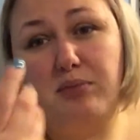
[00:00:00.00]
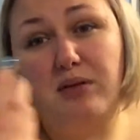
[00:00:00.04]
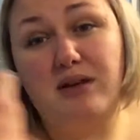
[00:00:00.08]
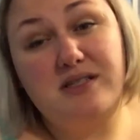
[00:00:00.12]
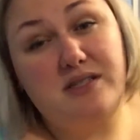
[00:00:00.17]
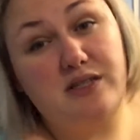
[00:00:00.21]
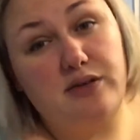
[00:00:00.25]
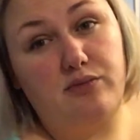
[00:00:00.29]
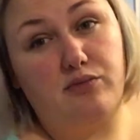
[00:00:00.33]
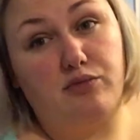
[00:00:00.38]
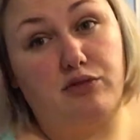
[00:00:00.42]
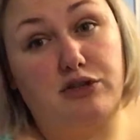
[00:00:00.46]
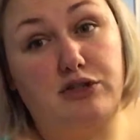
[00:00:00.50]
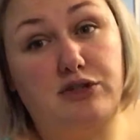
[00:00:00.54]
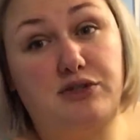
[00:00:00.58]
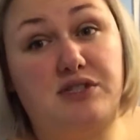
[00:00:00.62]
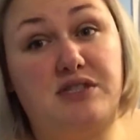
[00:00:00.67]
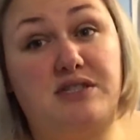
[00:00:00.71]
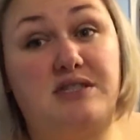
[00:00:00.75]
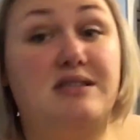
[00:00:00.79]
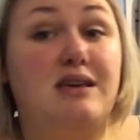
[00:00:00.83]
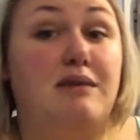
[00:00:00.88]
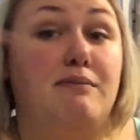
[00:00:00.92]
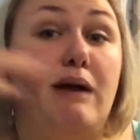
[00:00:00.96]
Plus it
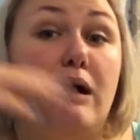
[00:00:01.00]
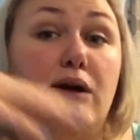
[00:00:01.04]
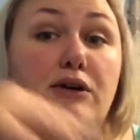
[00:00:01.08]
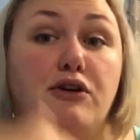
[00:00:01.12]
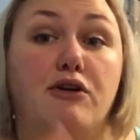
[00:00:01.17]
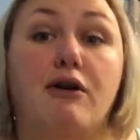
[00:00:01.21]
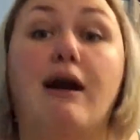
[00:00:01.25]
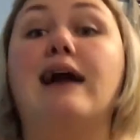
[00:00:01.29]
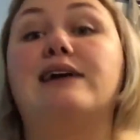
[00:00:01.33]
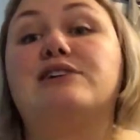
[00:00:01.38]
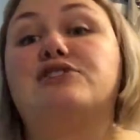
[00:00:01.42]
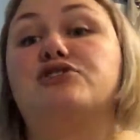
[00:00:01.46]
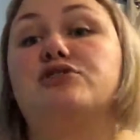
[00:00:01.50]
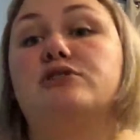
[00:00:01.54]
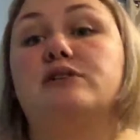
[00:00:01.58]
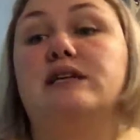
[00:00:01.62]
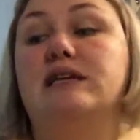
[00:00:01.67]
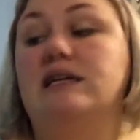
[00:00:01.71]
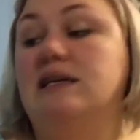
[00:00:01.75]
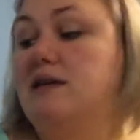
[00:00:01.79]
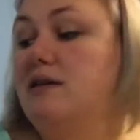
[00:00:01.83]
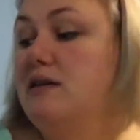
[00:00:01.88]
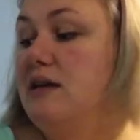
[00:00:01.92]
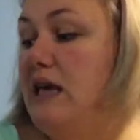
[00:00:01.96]
reduces the amount you're
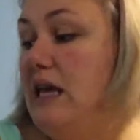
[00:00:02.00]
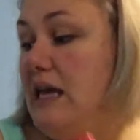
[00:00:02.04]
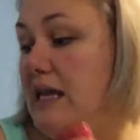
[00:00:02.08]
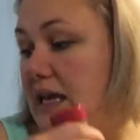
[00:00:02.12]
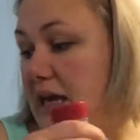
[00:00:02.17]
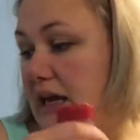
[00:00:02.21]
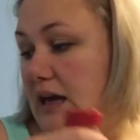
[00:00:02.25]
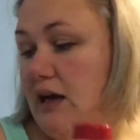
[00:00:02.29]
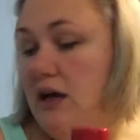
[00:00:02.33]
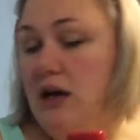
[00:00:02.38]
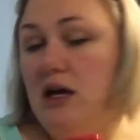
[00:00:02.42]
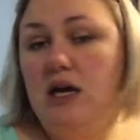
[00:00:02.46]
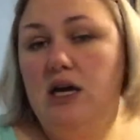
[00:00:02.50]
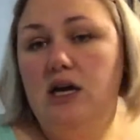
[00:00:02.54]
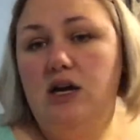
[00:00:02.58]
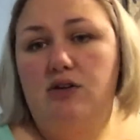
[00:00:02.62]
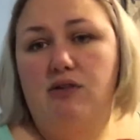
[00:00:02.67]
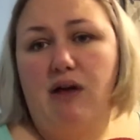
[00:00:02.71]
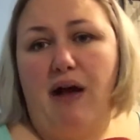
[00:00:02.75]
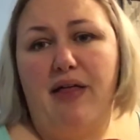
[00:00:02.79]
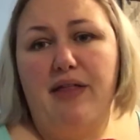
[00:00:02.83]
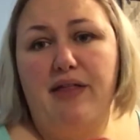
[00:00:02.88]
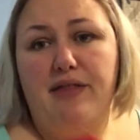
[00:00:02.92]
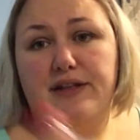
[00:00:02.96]
actually eating
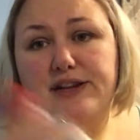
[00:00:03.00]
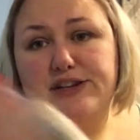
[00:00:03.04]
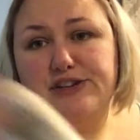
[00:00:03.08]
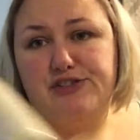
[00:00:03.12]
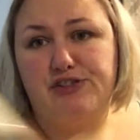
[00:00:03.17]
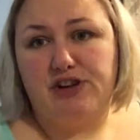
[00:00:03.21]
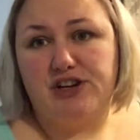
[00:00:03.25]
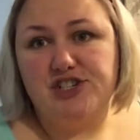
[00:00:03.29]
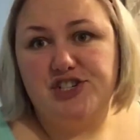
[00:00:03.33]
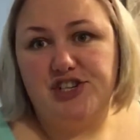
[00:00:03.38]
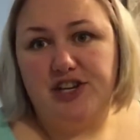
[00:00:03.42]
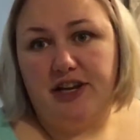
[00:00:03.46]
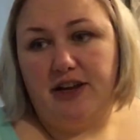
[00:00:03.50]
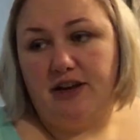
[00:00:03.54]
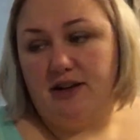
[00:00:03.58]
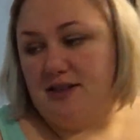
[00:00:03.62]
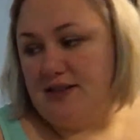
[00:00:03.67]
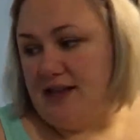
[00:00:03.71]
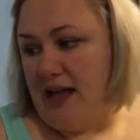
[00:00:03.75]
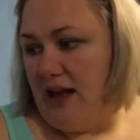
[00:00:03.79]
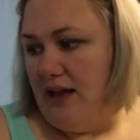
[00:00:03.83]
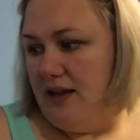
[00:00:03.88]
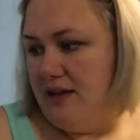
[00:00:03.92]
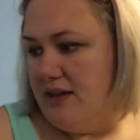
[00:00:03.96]
rather than drenching your
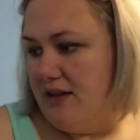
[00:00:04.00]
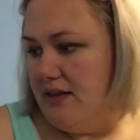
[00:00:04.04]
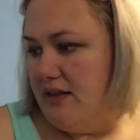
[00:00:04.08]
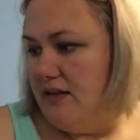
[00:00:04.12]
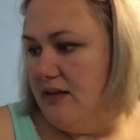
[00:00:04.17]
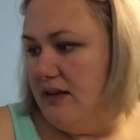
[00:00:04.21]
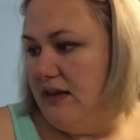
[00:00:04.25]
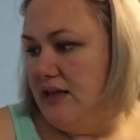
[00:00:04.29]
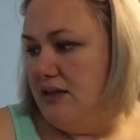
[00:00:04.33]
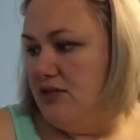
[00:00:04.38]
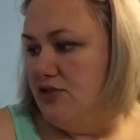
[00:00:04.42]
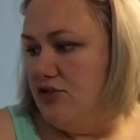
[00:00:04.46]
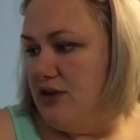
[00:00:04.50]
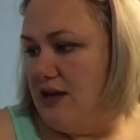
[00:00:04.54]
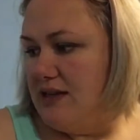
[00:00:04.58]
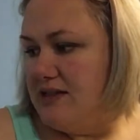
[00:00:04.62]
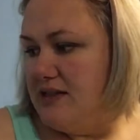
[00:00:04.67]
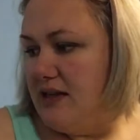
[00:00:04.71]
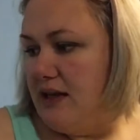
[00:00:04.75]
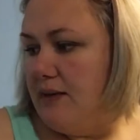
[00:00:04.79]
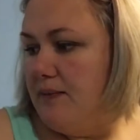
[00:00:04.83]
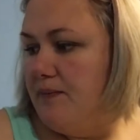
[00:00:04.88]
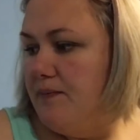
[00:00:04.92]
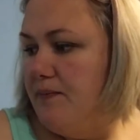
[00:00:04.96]
salad in
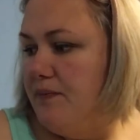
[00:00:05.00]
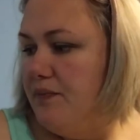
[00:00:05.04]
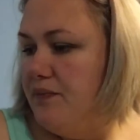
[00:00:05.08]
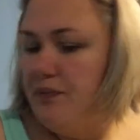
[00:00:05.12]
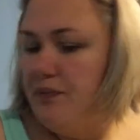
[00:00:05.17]
dressing.